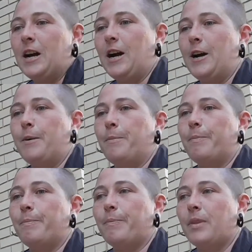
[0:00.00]

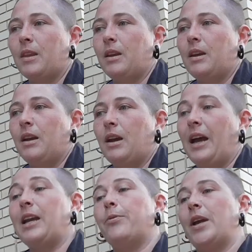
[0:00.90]

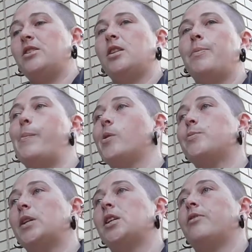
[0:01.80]
Um, I give thanks to the
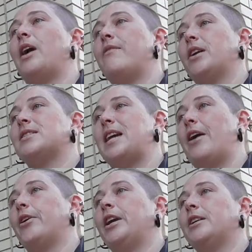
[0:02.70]
People's Budget for having us
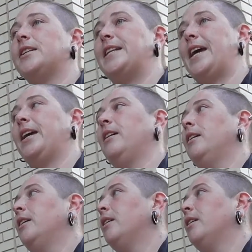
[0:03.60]
gather here today.